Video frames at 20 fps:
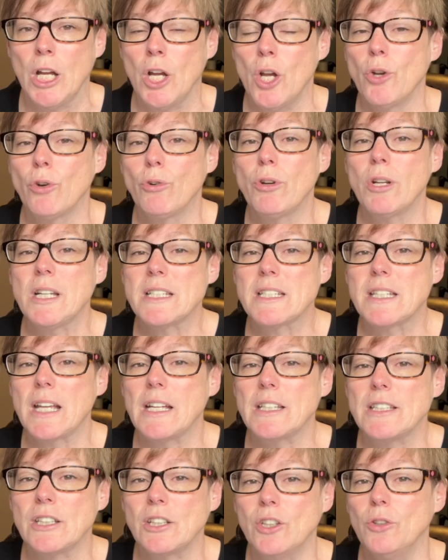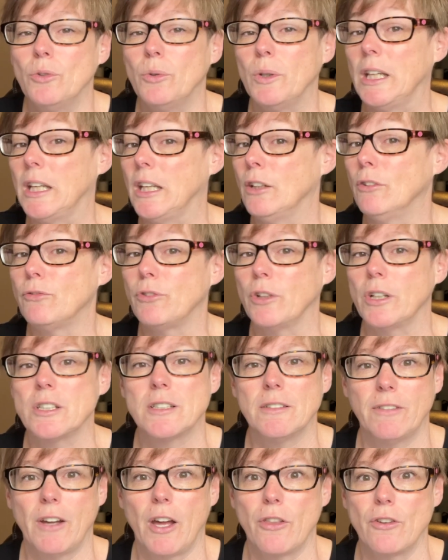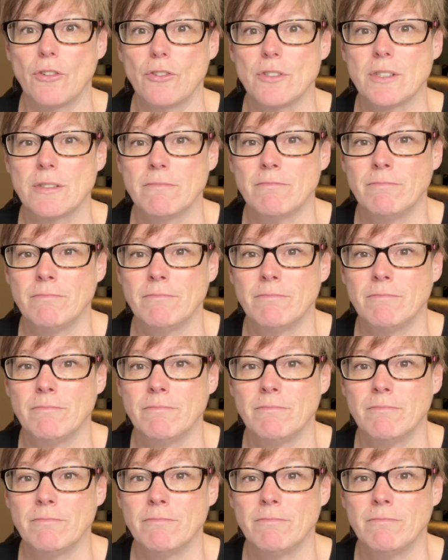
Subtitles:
criticizing you in front of others.